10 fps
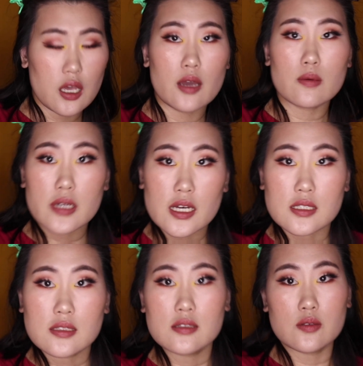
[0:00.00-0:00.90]
and we're
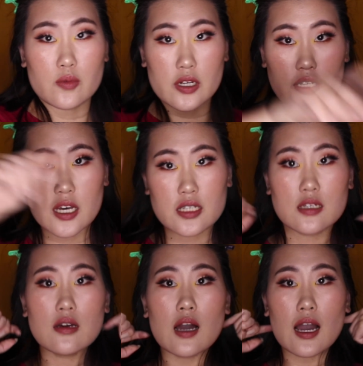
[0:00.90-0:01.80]
done. We are
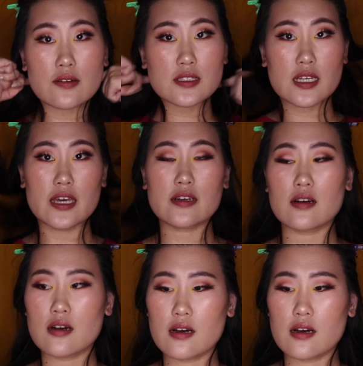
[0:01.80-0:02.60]
done. I was like,